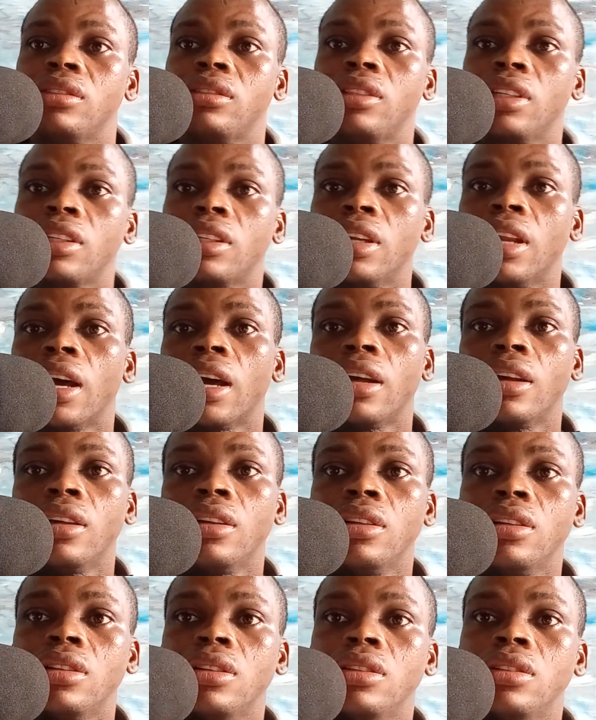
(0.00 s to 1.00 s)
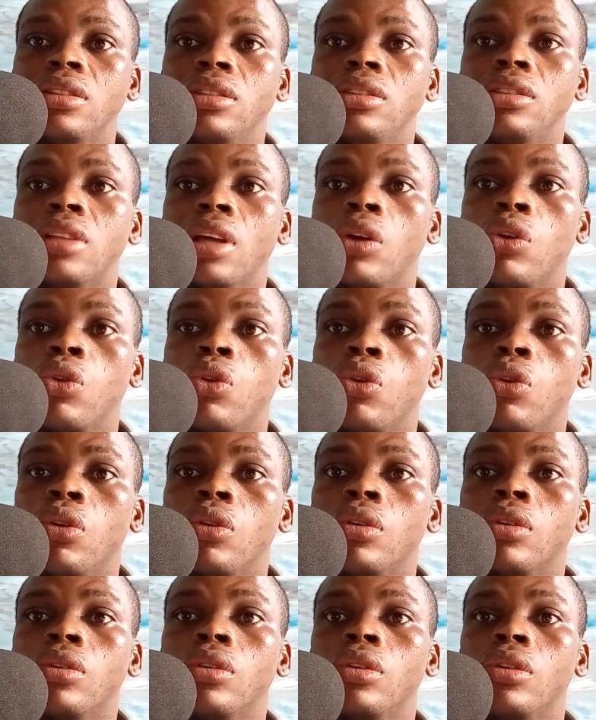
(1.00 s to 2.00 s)

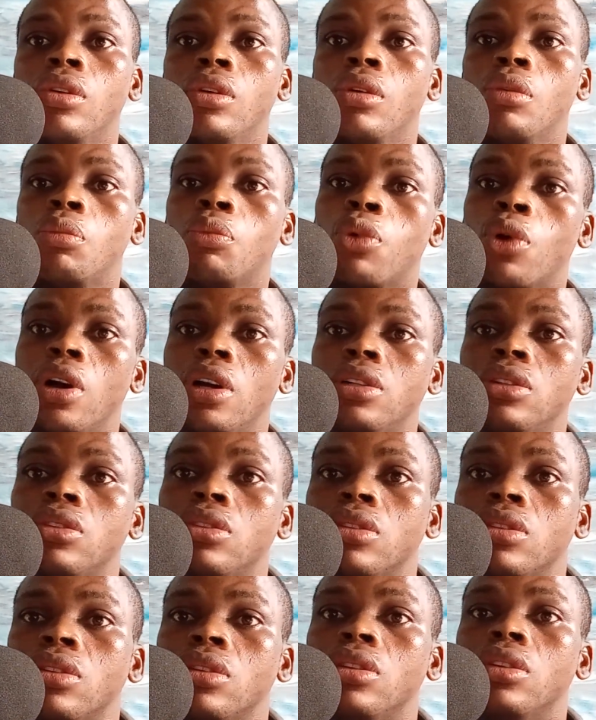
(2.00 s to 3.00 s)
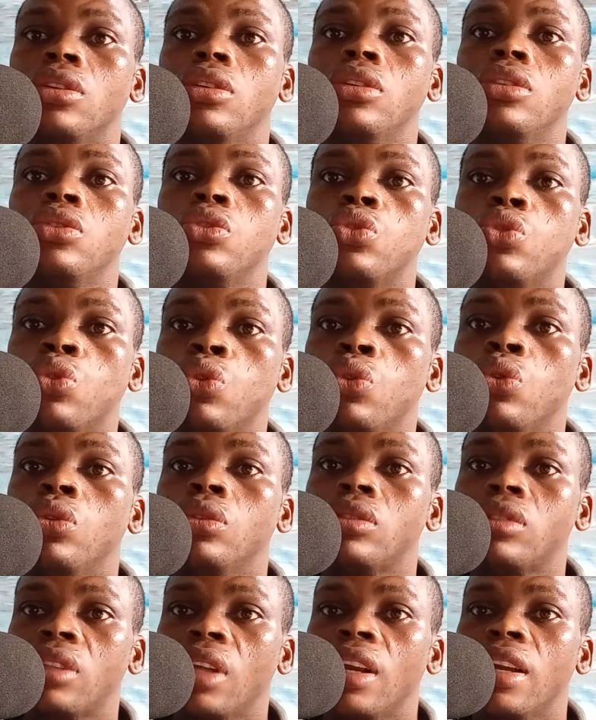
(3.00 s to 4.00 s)

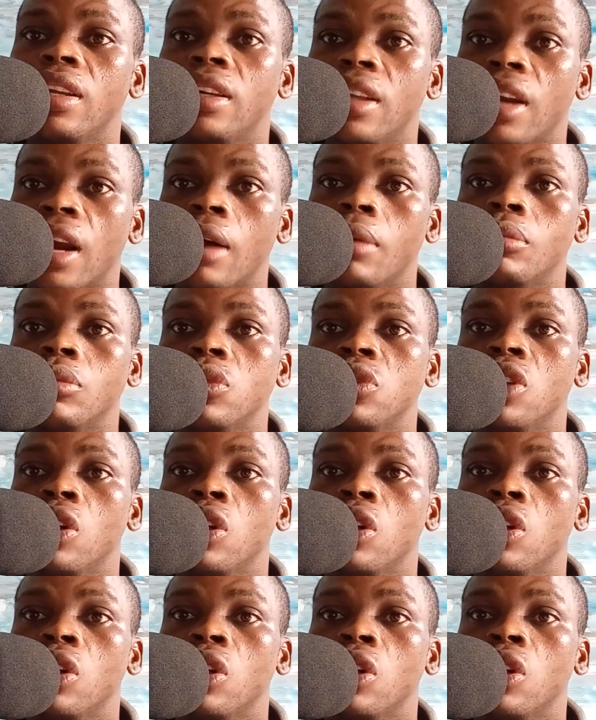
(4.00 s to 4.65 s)
0.23 gram,